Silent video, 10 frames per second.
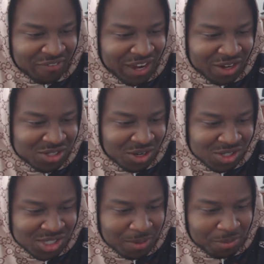figures are
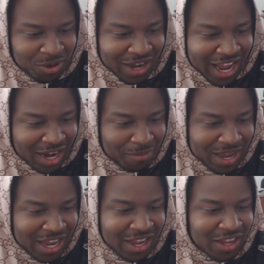simpler to
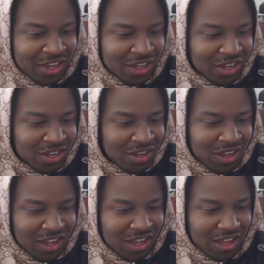animate.
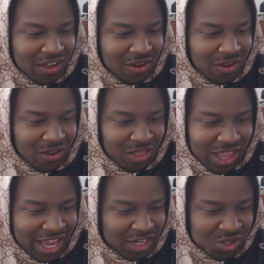
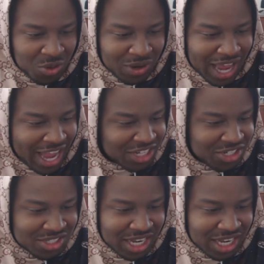Like, doing actions